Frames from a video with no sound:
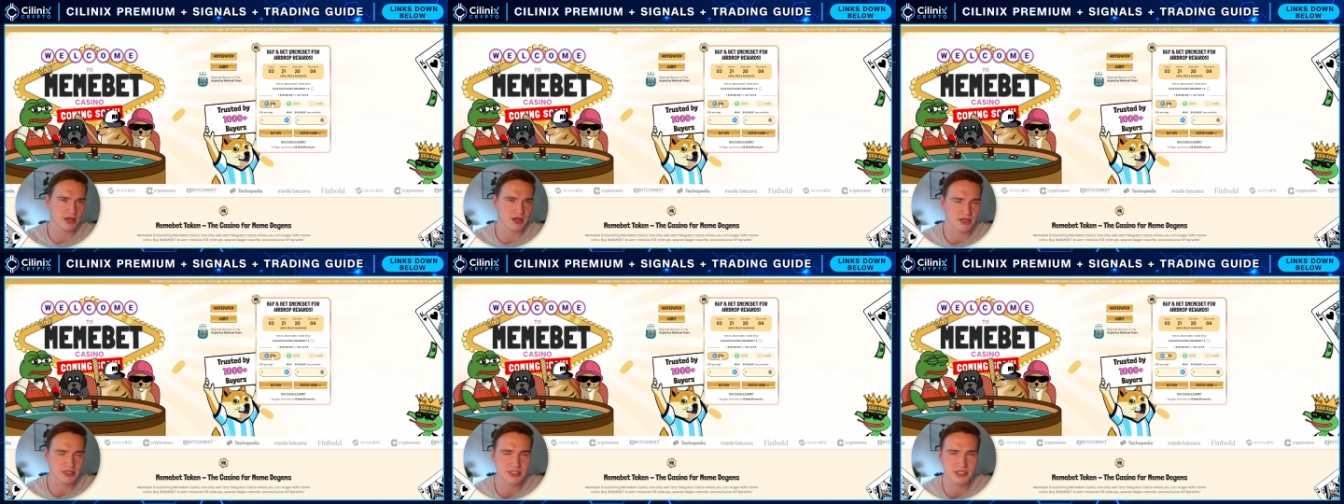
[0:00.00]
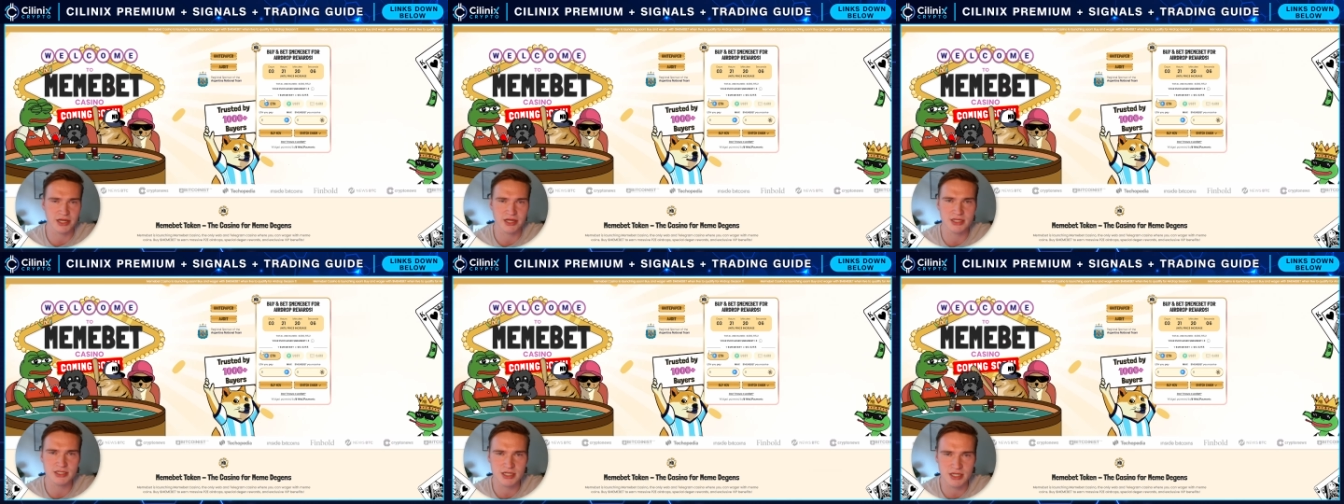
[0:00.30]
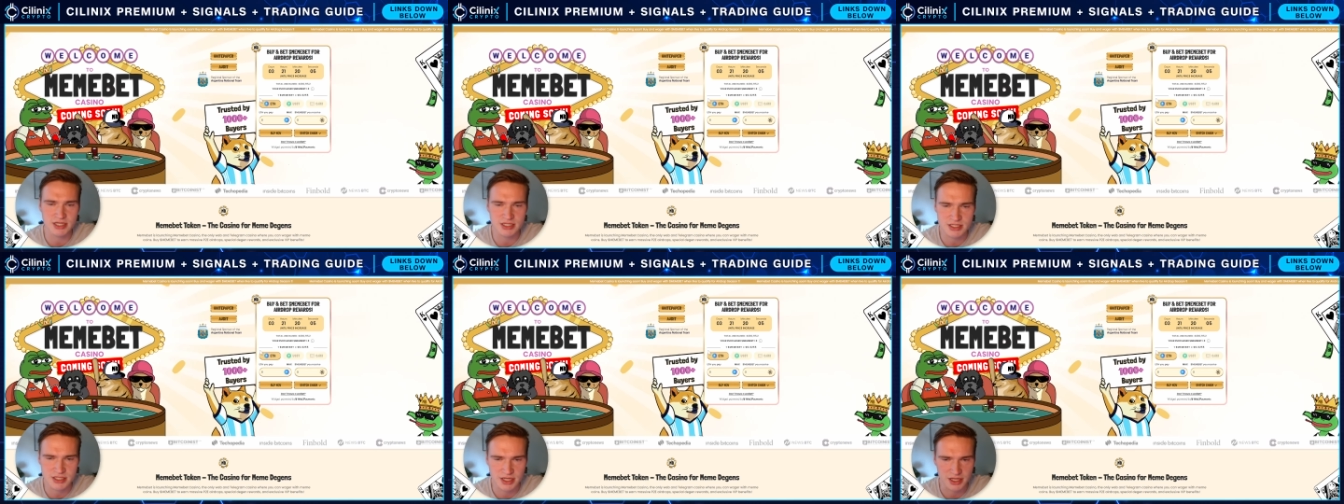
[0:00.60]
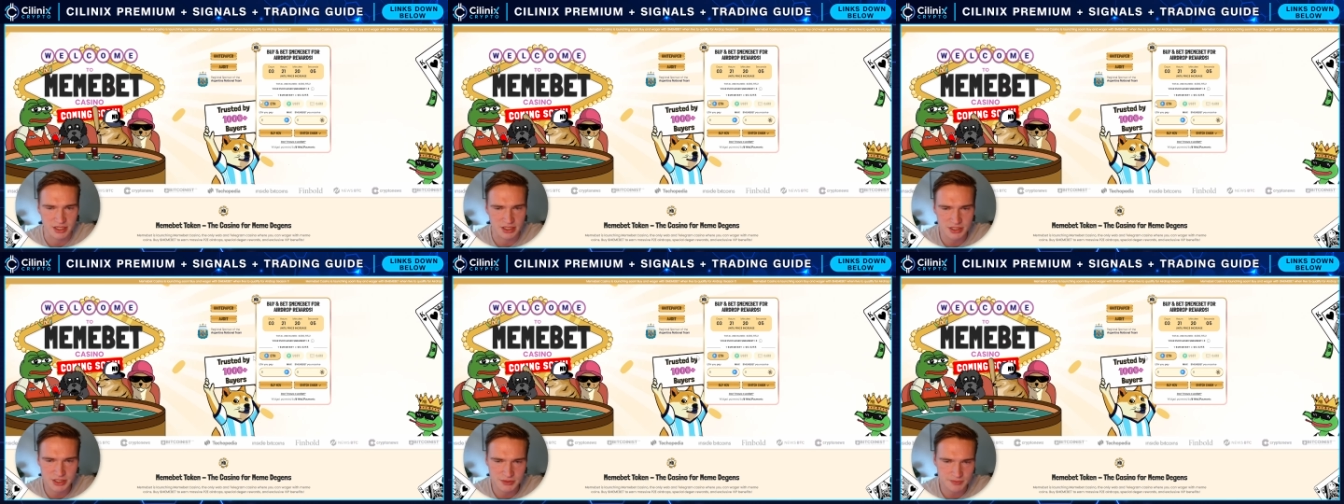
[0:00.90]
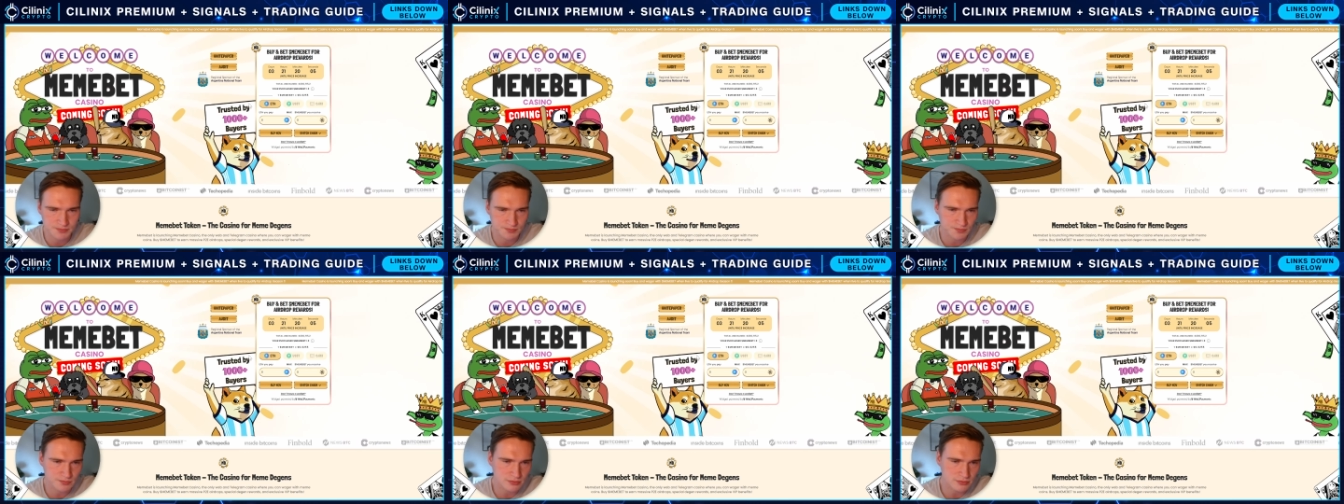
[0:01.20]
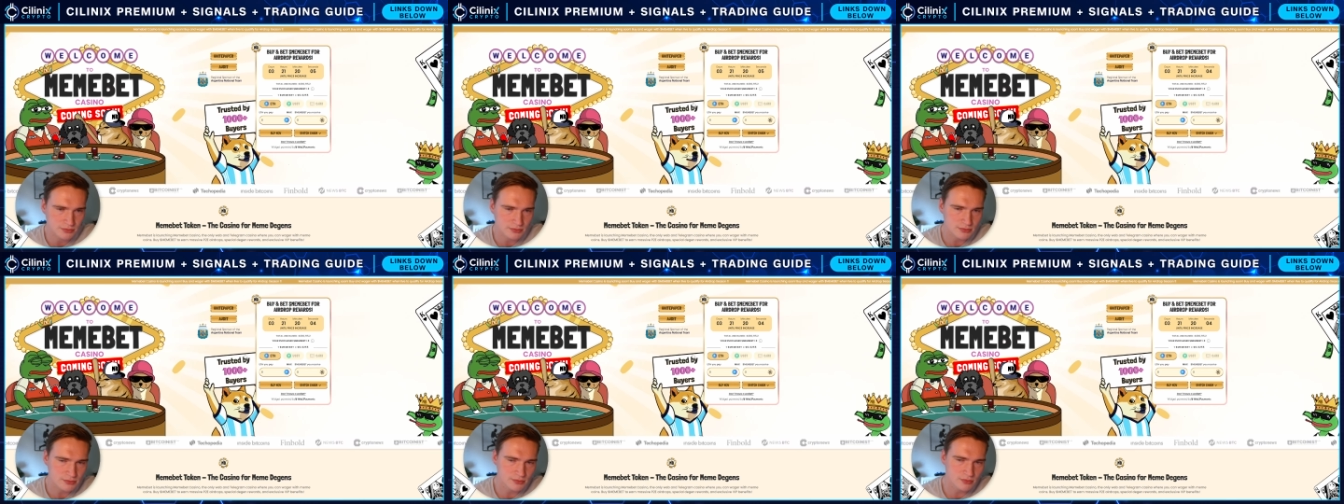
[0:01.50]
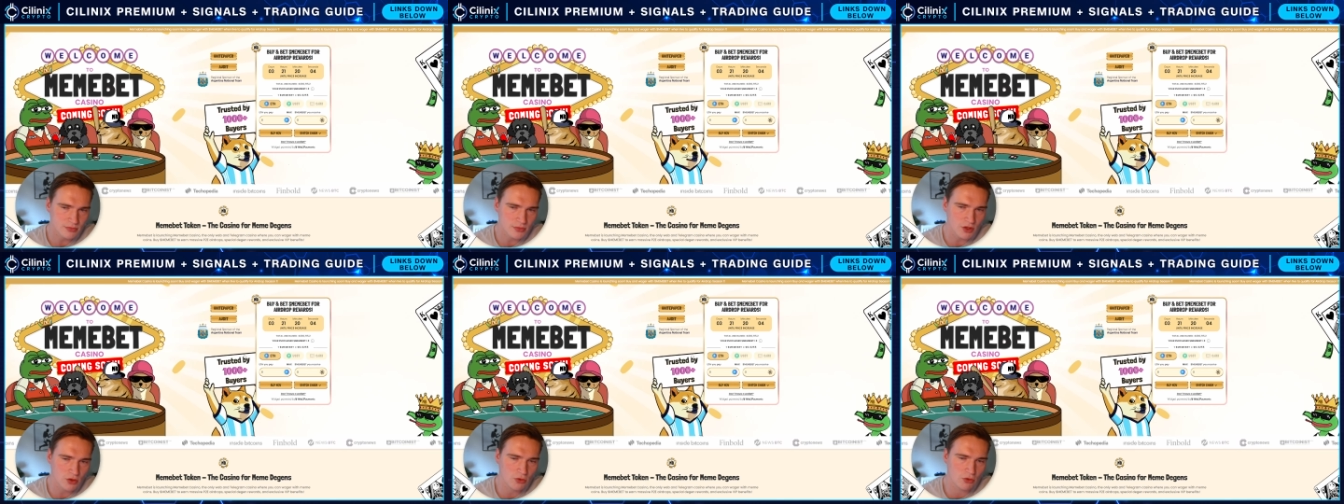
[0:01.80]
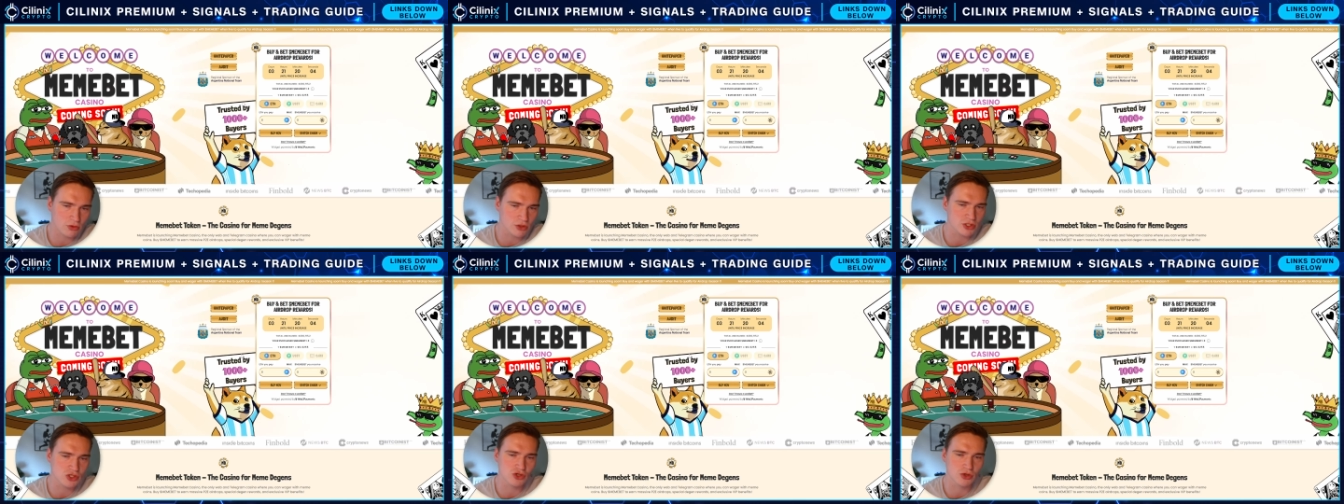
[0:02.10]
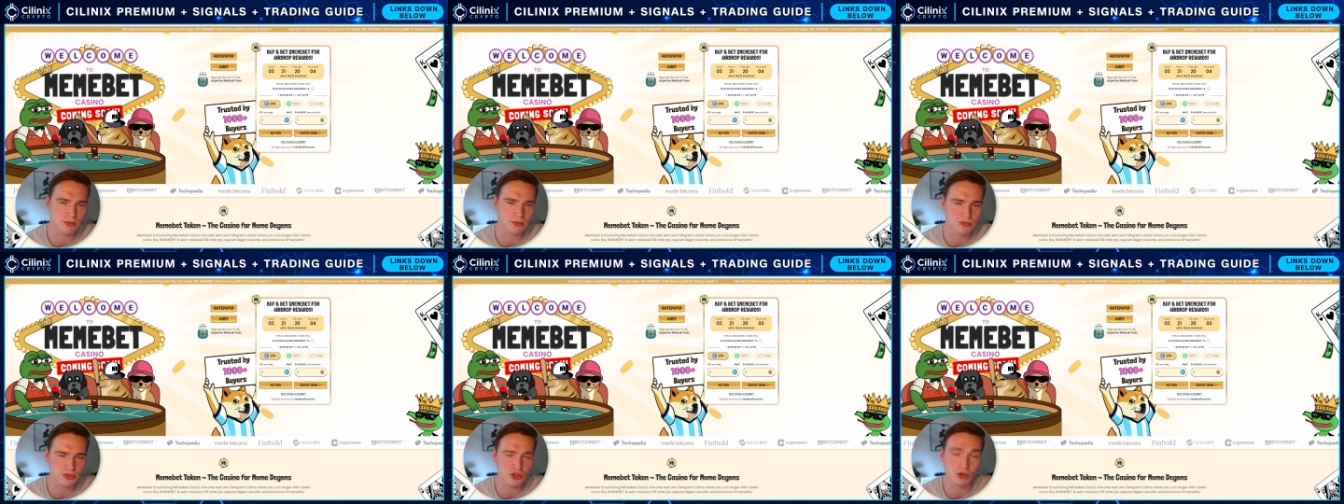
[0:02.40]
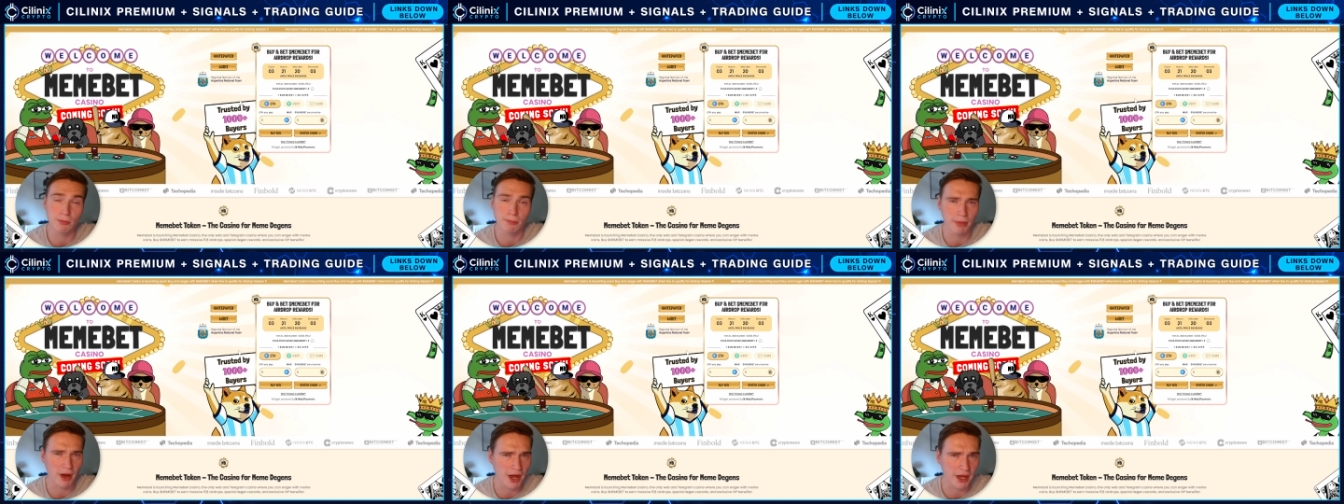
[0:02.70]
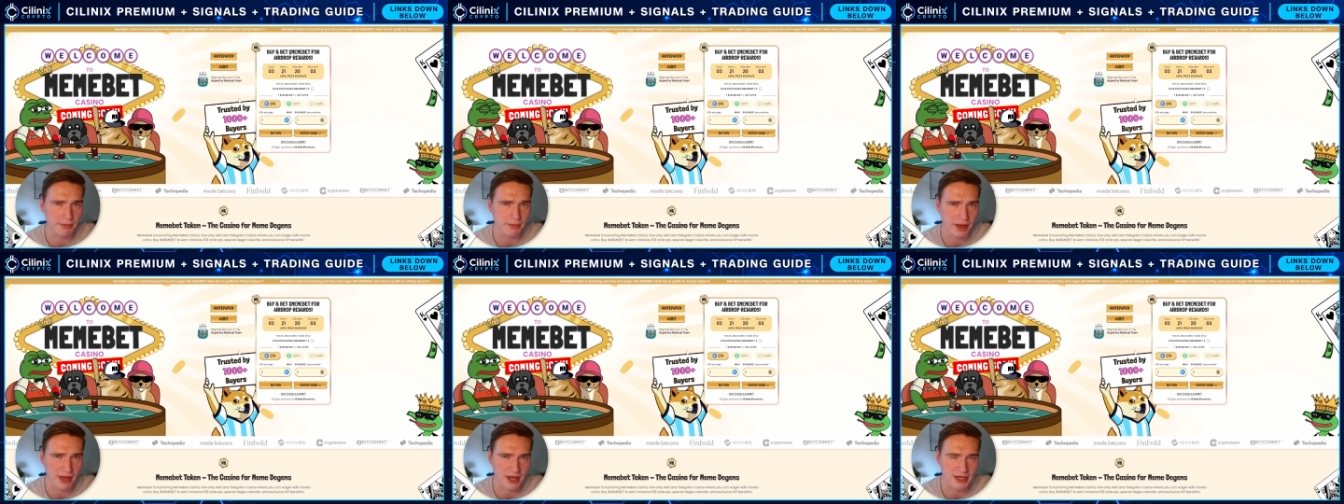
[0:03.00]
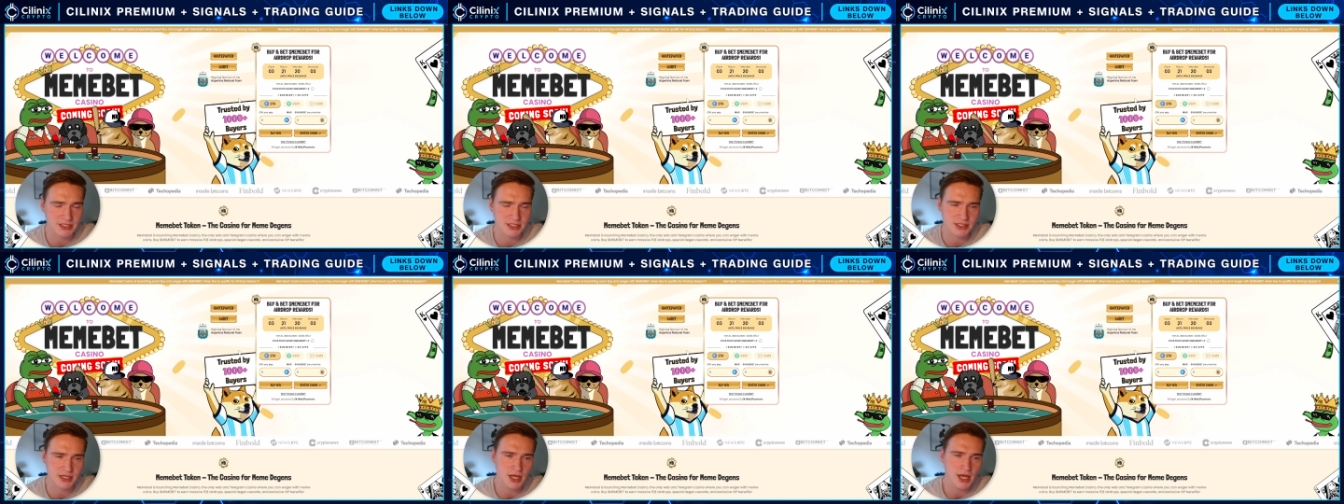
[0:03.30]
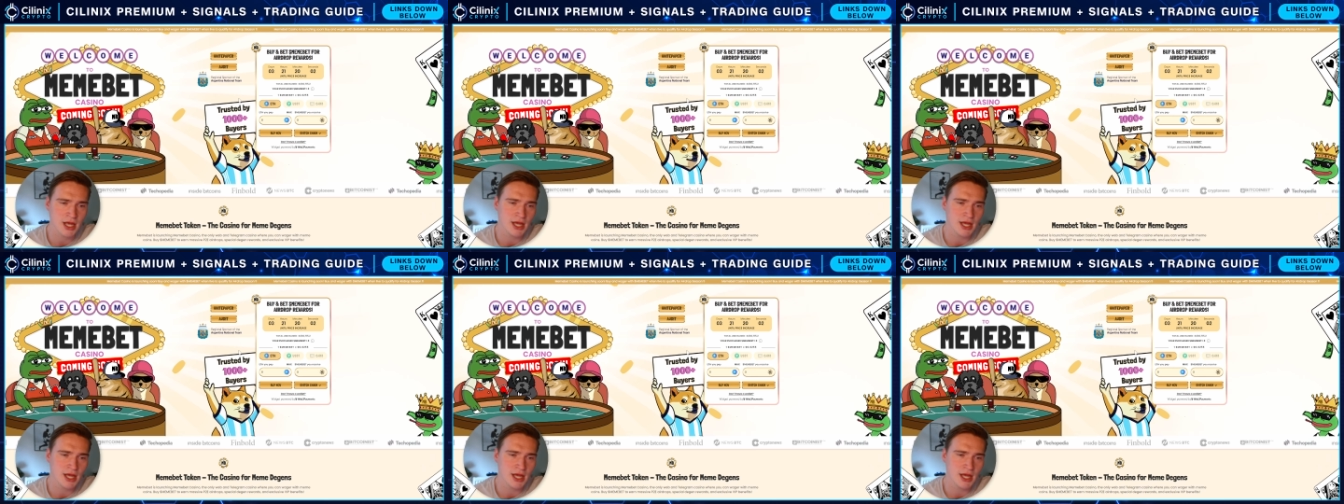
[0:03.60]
exchange listings or some some buybacks.